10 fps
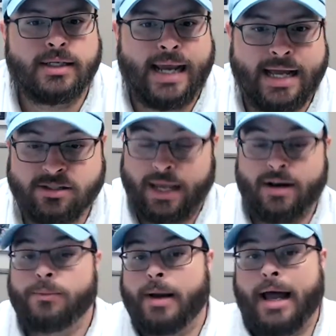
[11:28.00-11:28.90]
to ask me? I
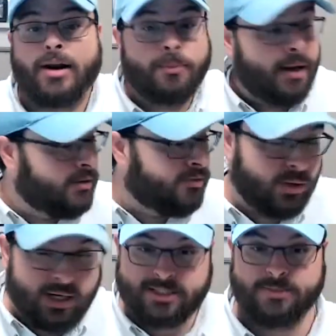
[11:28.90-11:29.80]
don't mind if you
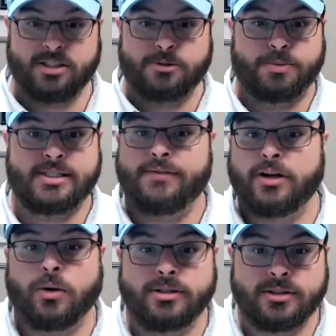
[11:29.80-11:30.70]
want to ask me
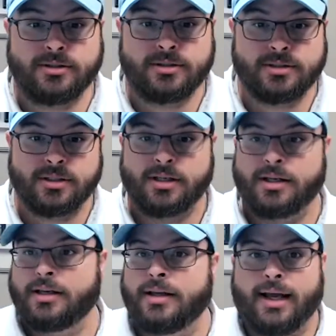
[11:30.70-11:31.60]
specific questions.
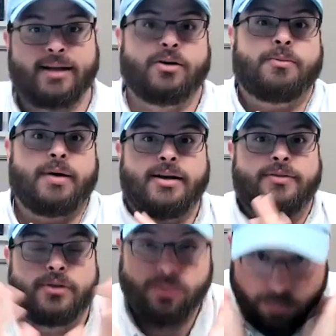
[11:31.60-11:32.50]
I don't mind
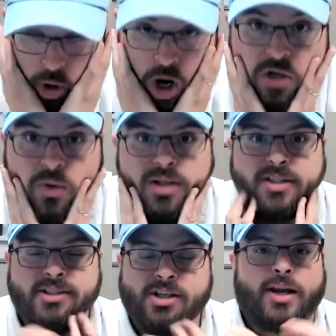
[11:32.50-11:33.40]
if they're broad
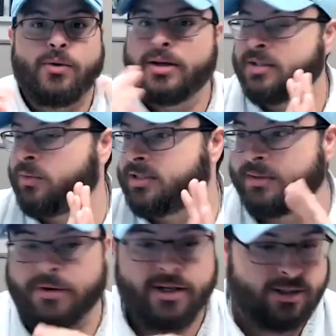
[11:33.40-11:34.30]
questions. Okay, Weston, what's
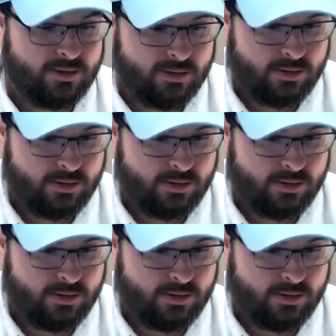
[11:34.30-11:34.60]
up, buddy?